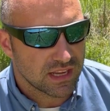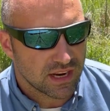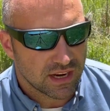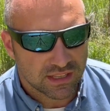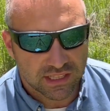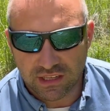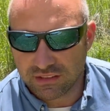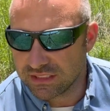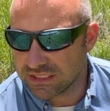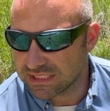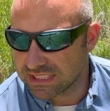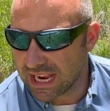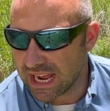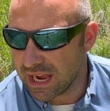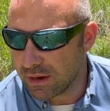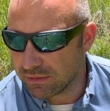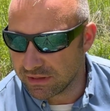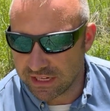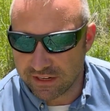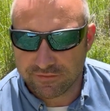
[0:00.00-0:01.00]
there's this guy
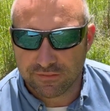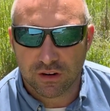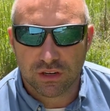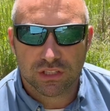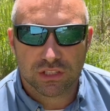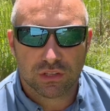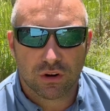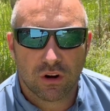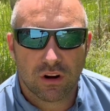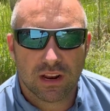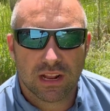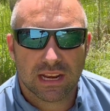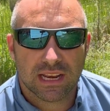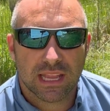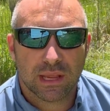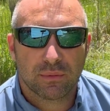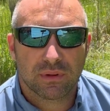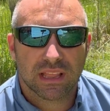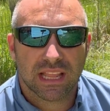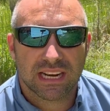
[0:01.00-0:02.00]
when he first started, and
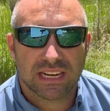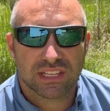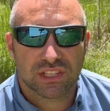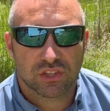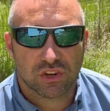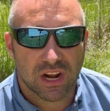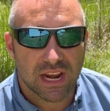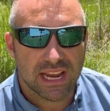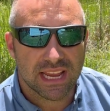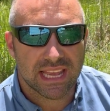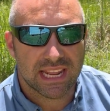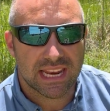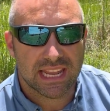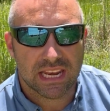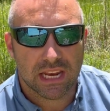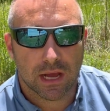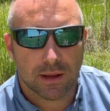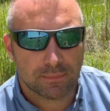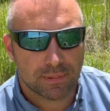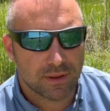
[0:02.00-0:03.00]
he would let his string get
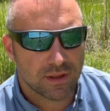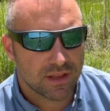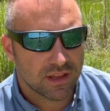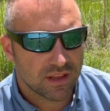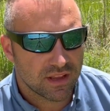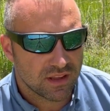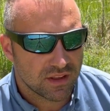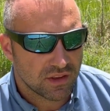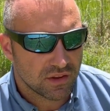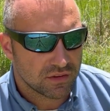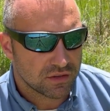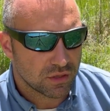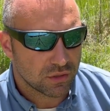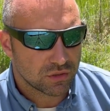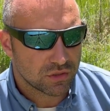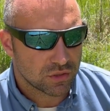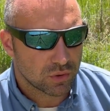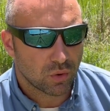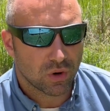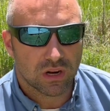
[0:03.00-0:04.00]
eat up too
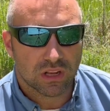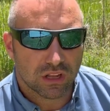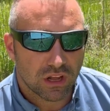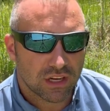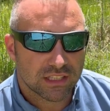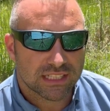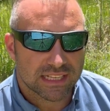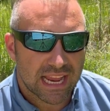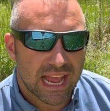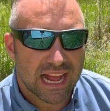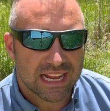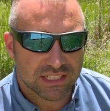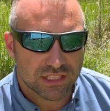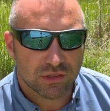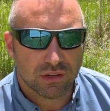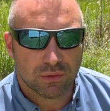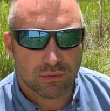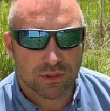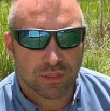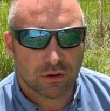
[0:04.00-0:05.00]
short. Lots of guys
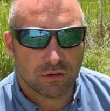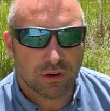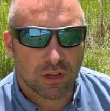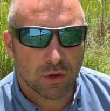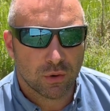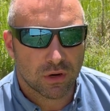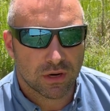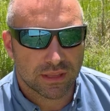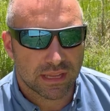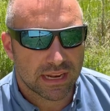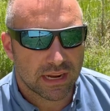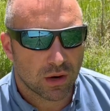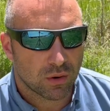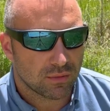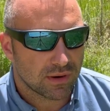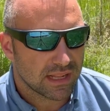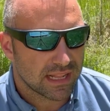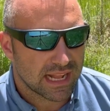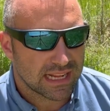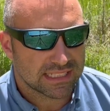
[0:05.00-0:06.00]
do it when they're newer and they don't
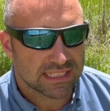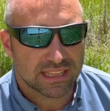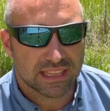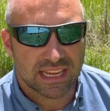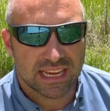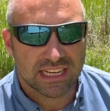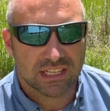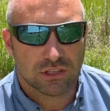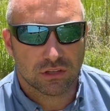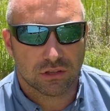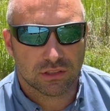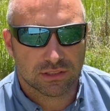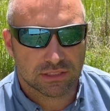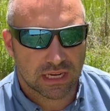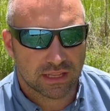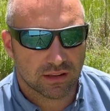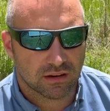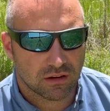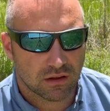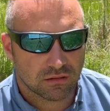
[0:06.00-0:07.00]
realize it, and the engine will
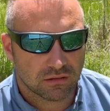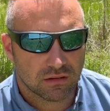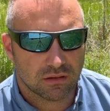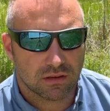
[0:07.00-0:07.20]
sit there going,